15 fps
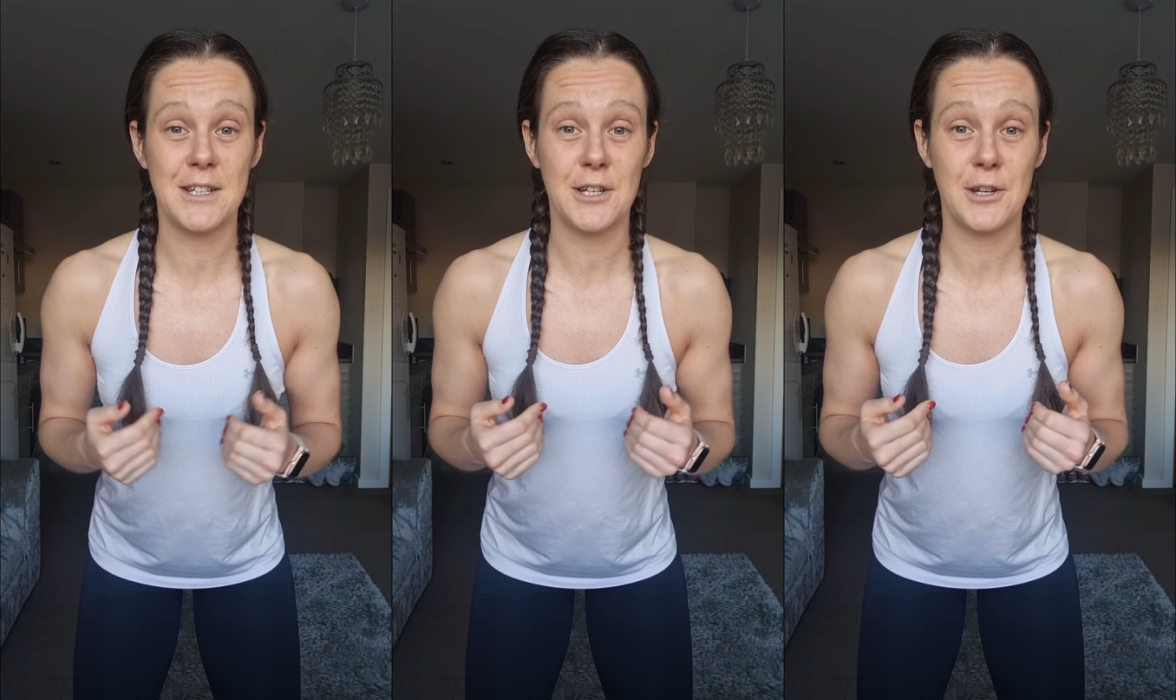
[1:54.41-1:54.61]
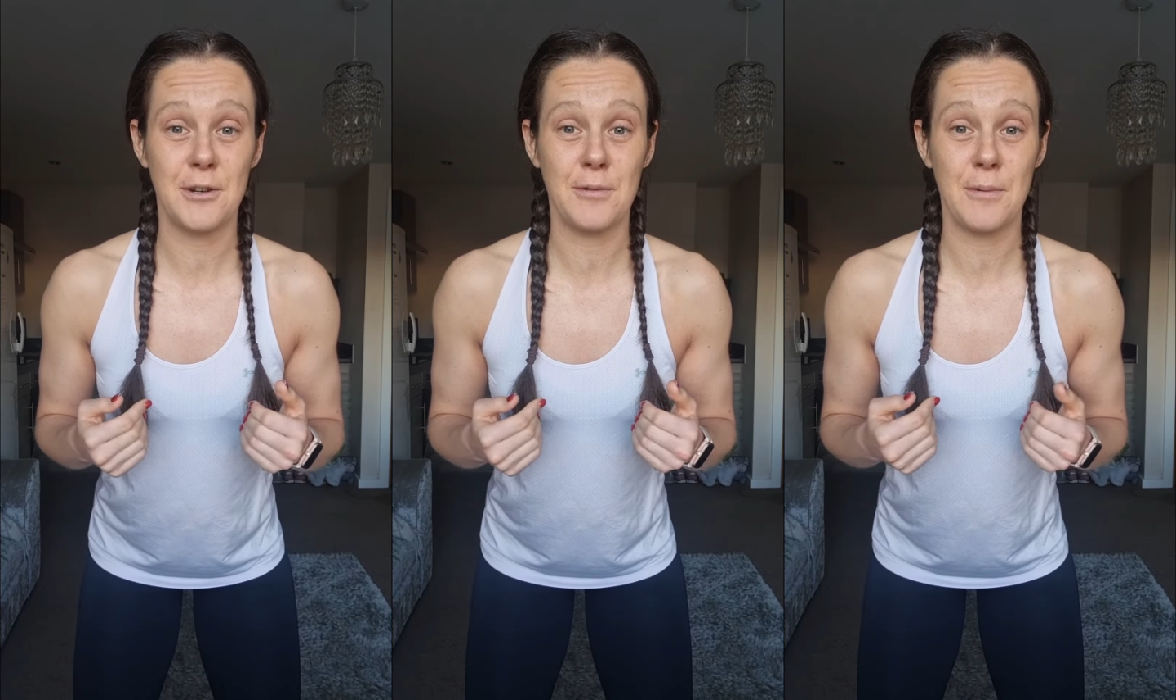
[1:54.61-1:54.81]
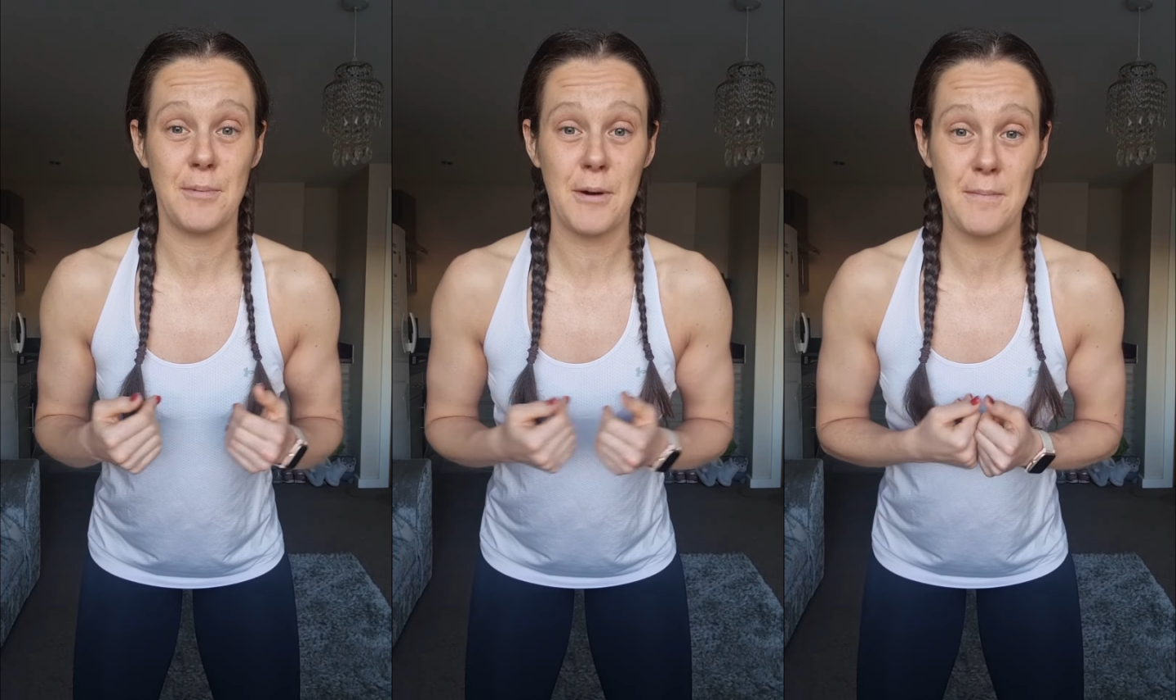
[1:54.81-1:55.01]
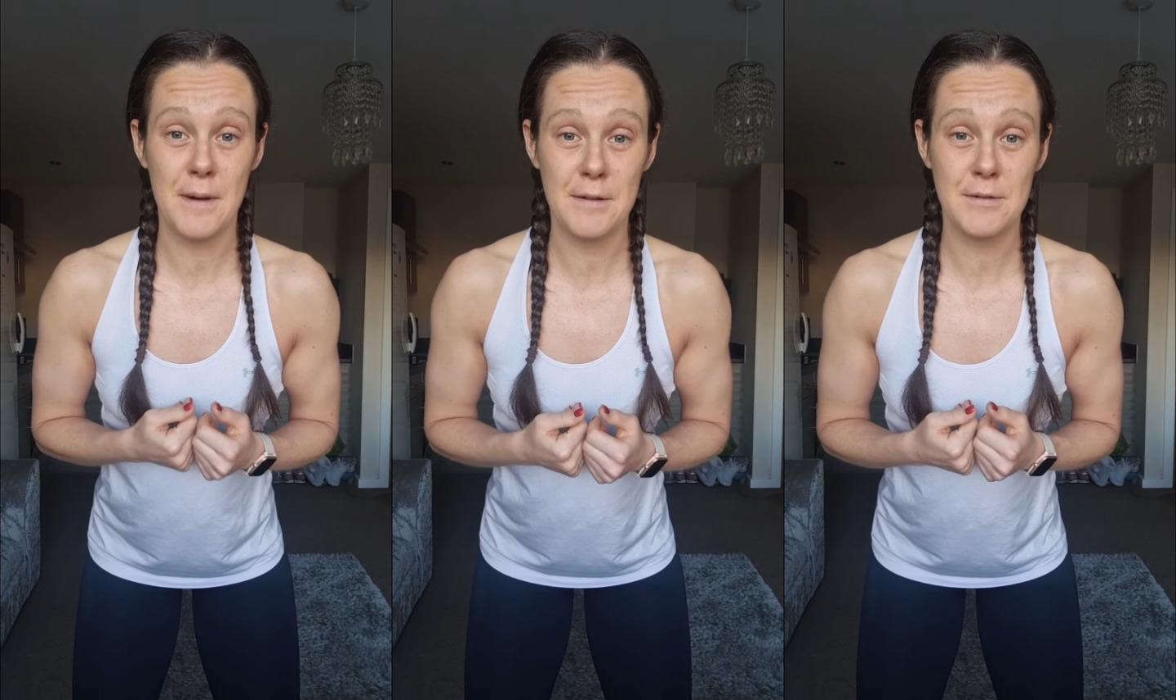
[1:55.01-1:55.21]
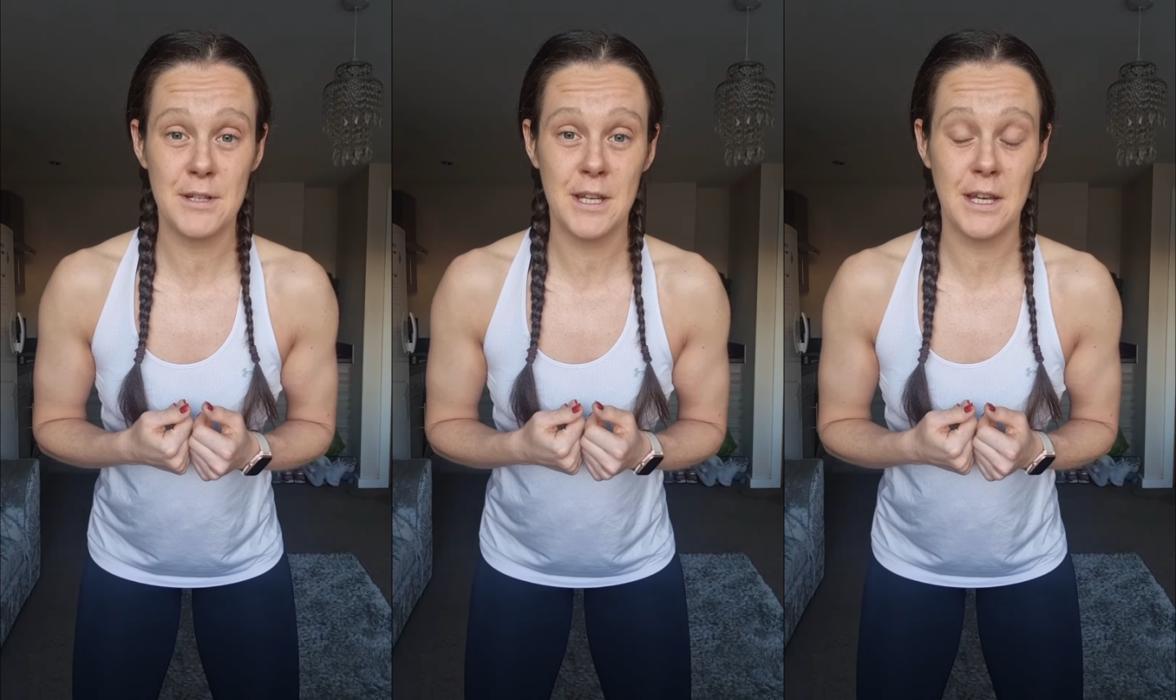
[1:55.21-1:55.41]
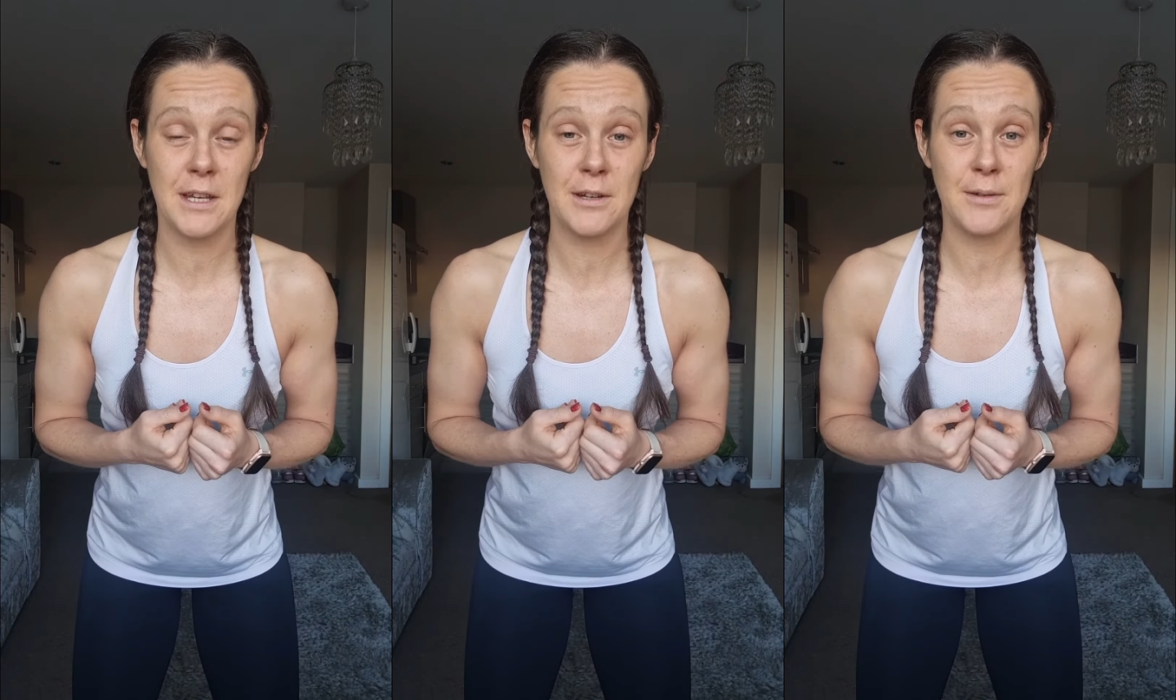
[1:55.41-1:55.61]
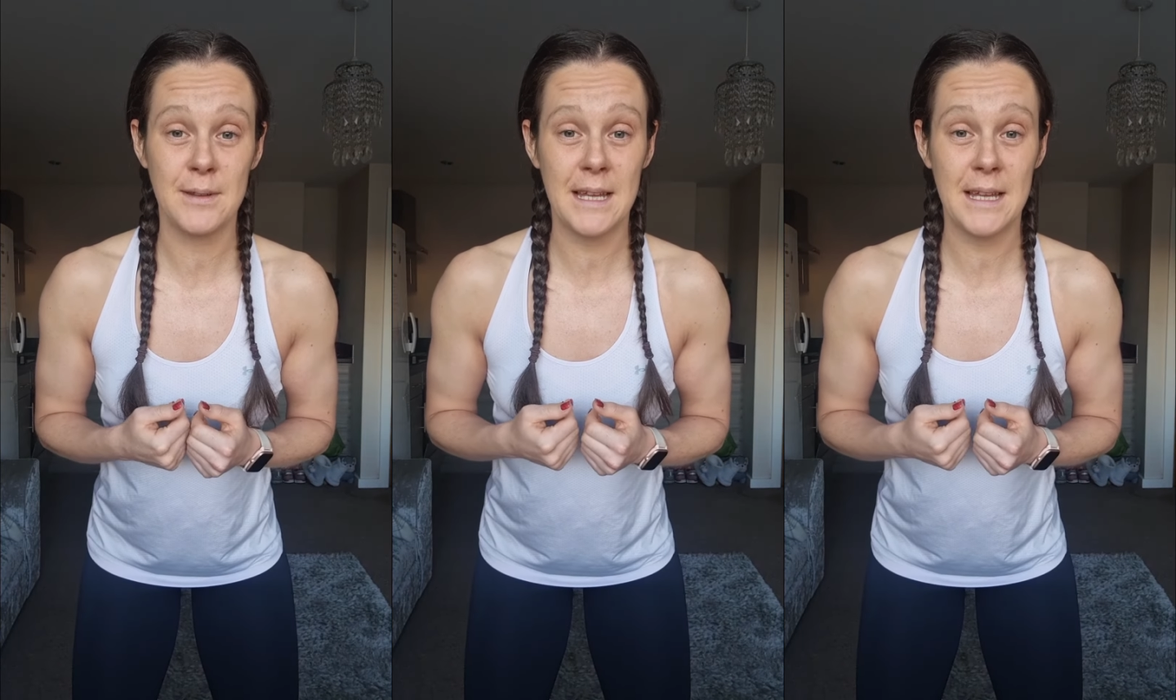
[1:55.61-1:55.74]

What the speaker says: to promote to you.